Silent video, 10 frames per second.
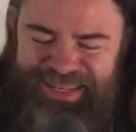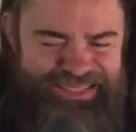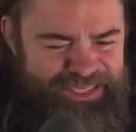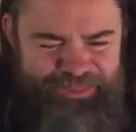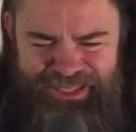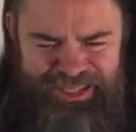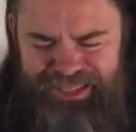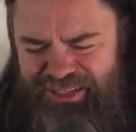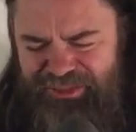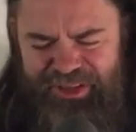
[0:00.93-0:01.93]
It's
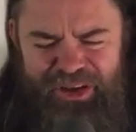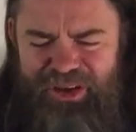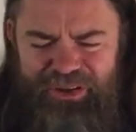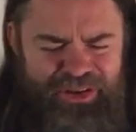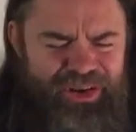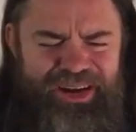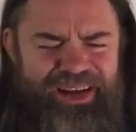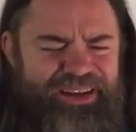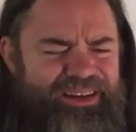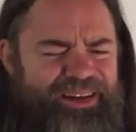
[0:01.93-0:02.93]
because of your
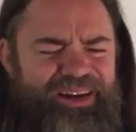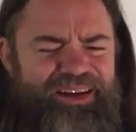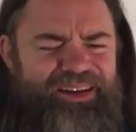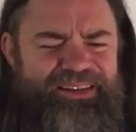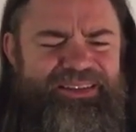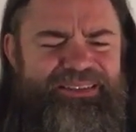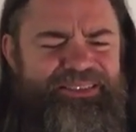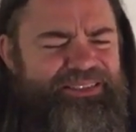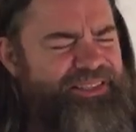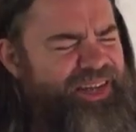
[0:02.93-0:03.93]

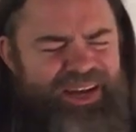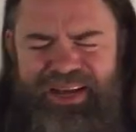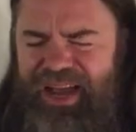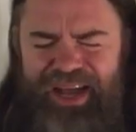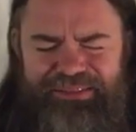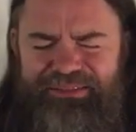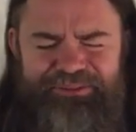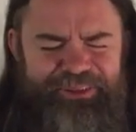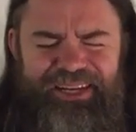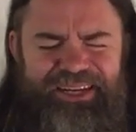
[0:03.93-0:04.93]
grace,
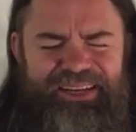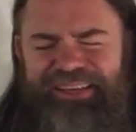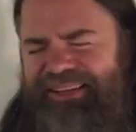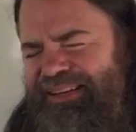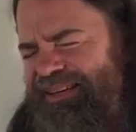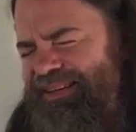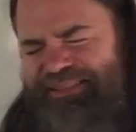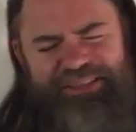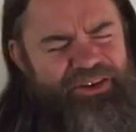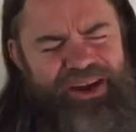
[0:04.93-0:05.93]

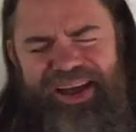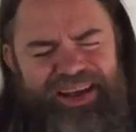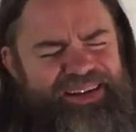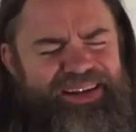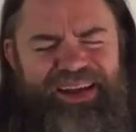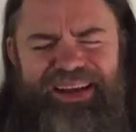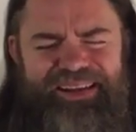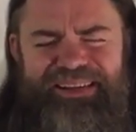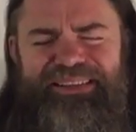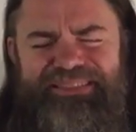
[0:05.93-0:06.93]
unfailing
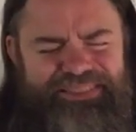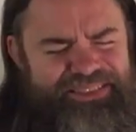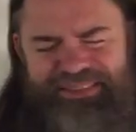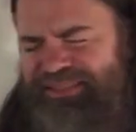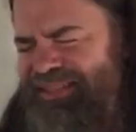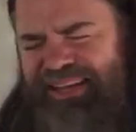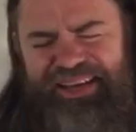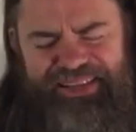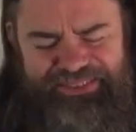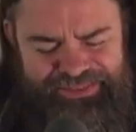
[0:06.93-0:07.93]
grace.
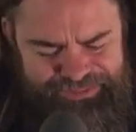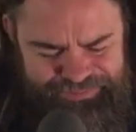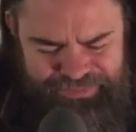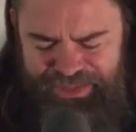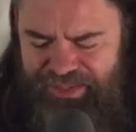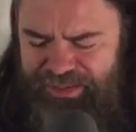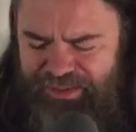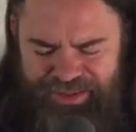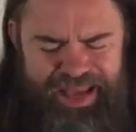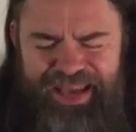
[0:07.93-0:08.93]
Yeah,
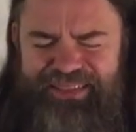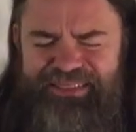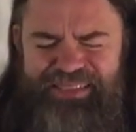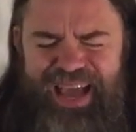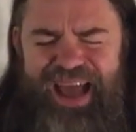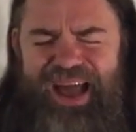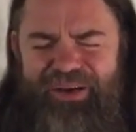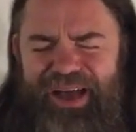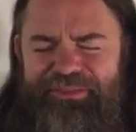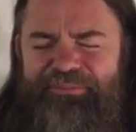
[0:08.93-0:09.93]
that is how
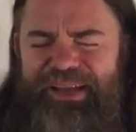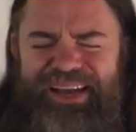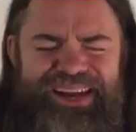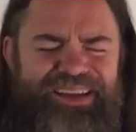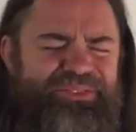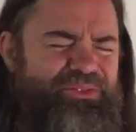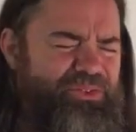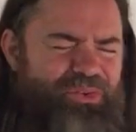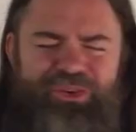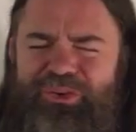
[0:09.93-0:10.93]
I made it
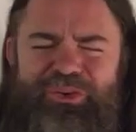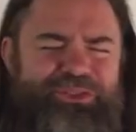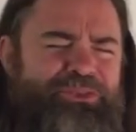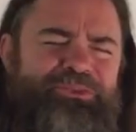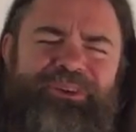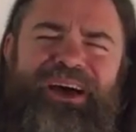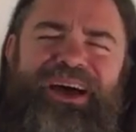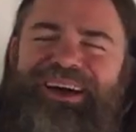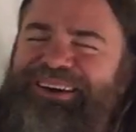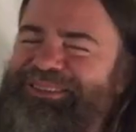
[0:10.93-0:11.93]
through so
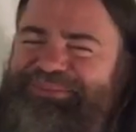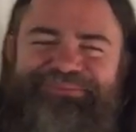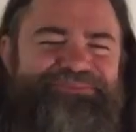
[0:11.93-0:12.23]
far.